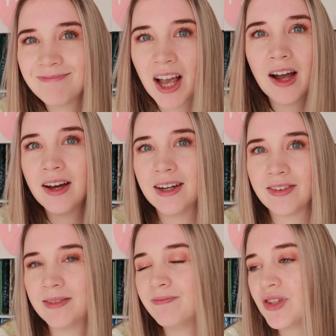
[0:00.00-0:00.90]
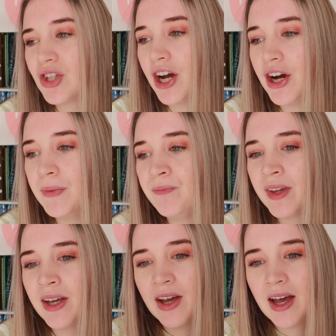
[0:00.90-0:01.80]
I got nothing, so
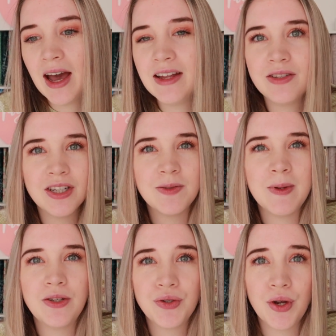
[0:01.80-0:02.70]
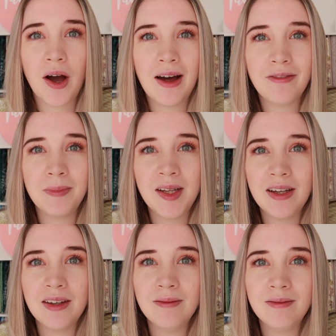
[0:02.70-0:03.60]
it'd just be too hard for me
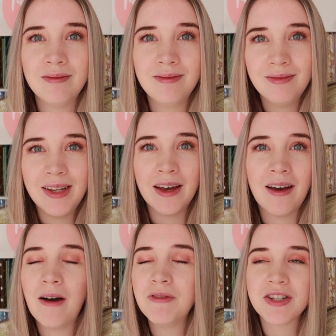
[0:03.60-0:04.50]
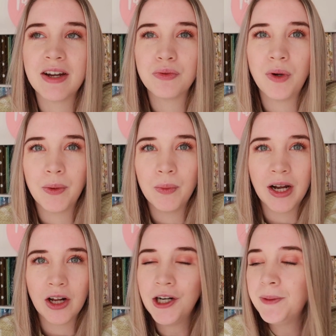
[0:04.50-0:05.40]
to, yeah, I'm just gonna have to work with
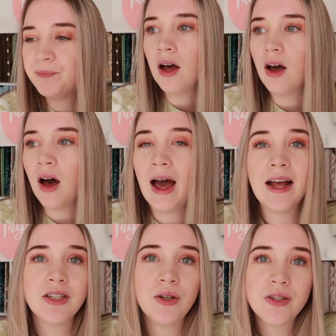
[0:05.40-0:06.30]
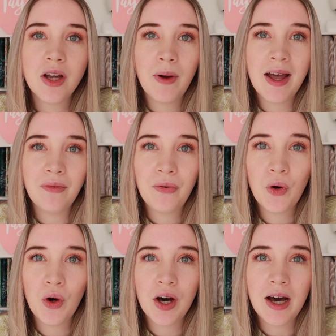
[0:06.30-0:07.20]
what I got. I had to also wait
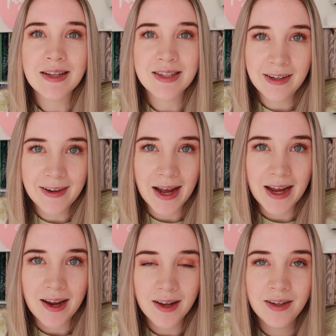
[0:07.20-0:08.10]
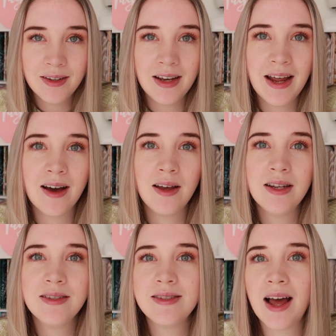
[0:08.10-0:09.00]
for a sunny day. Now it
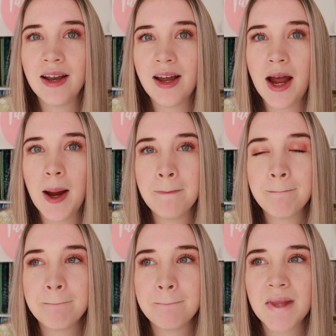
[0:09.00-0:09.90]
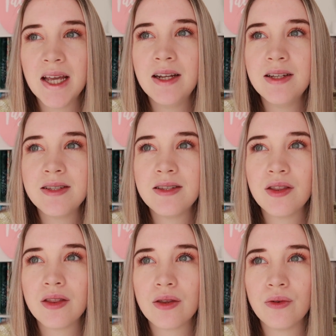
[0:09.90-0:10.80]
is Saturday, it is
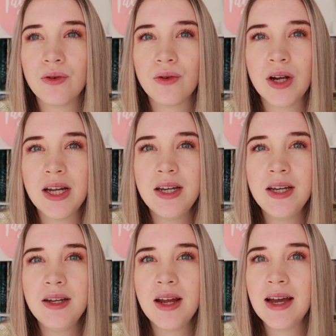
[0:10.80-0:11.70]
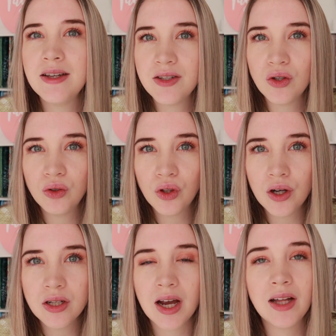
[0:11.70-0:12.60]
3 days till
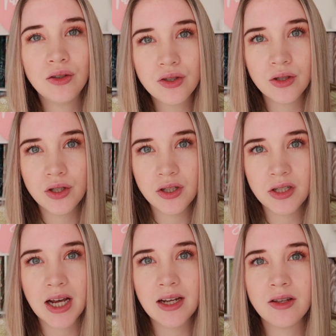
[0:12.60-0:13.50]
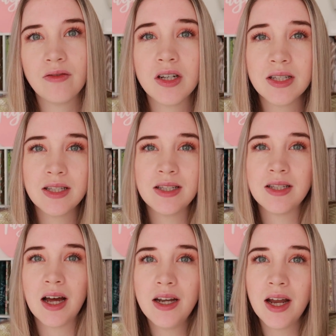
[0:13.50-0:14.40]
launch. I launch on Tuesday, so I've got
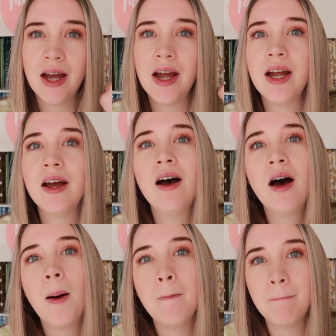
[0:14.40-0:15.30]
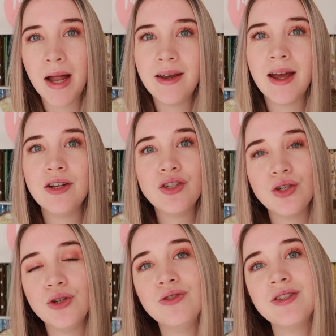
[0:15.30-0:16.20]
Sunday, Monday,
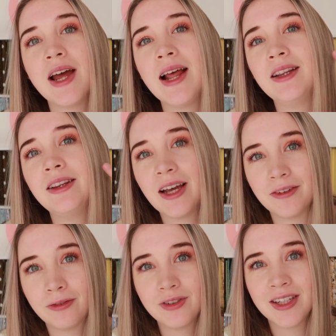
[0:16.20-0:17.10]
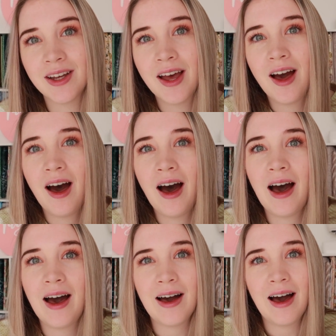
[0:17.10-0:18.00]
Tuesday left.
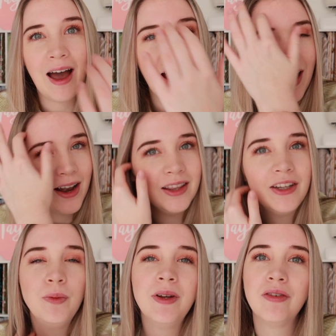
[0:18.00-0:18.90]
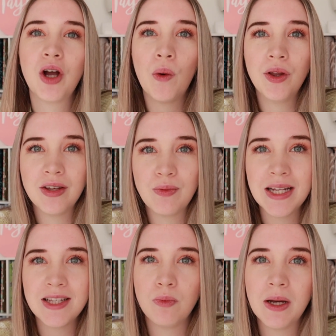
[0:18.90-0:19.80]
I had a little bit of a go at the
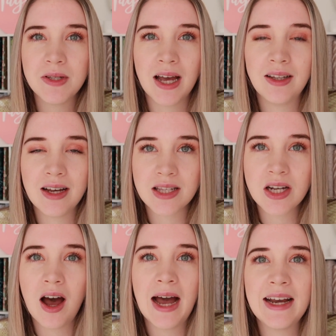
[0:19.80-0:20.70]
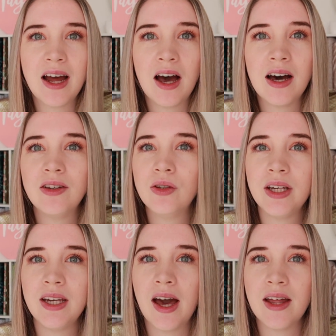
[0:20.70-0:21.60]
website last night,
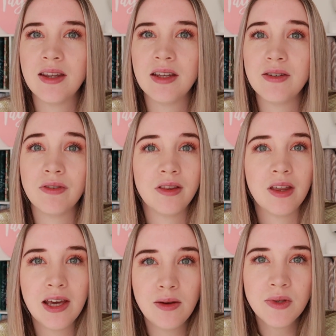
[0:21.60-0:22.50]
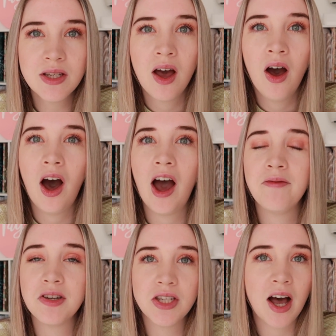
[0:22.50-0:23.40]
looking at the different themes.
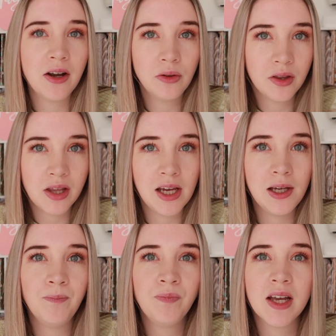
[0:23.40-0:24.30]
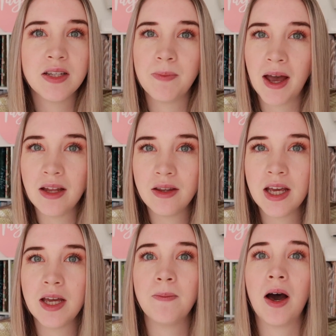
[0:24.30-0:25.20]
I've decided on a theme. It's a paid
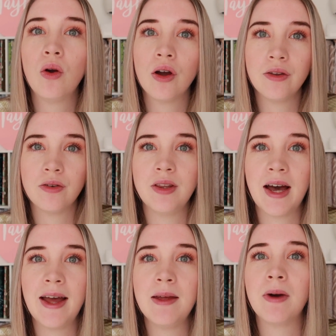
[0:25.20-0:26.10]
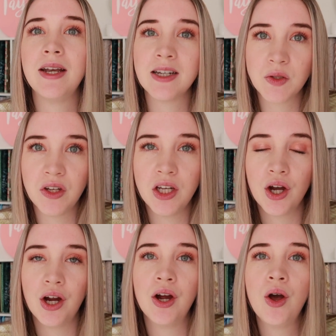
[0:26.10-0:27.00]
theme, but I'll go through that in my next
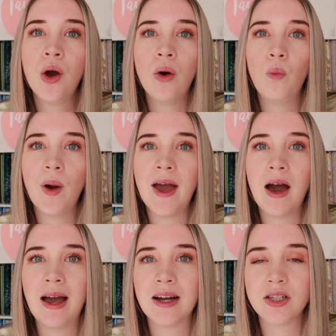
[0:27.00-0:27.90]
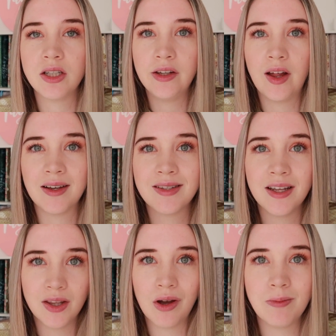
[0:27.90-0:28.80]
video where I actually like
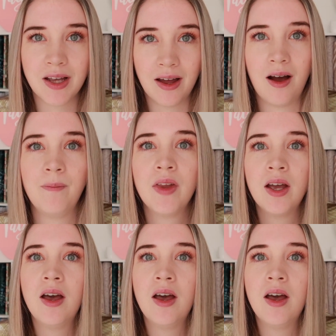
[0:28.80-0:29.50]
set the website up.